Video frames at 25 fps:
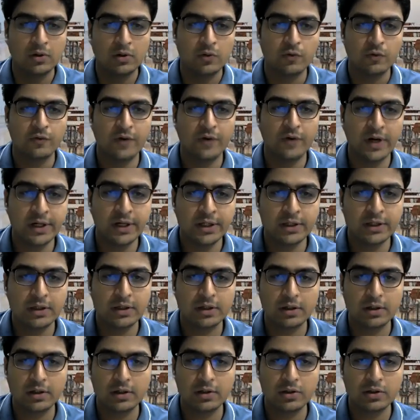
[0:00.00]

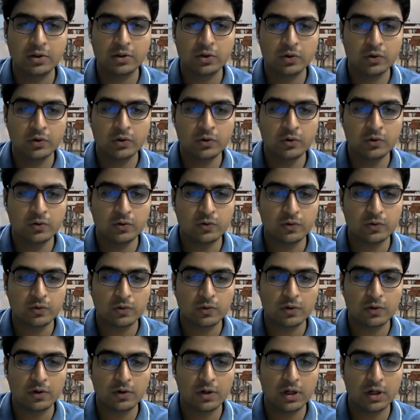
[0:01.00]
1, 2.
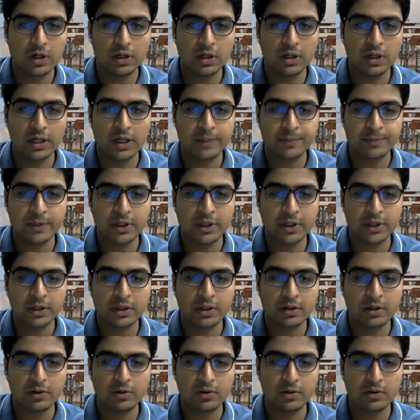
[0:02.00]
Let
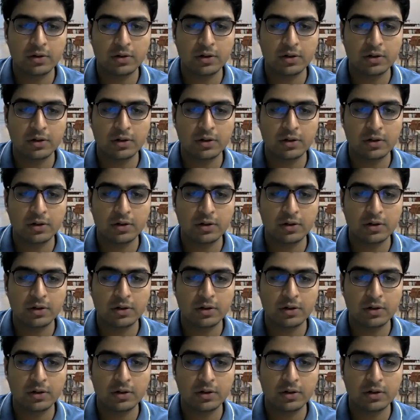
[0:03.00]
me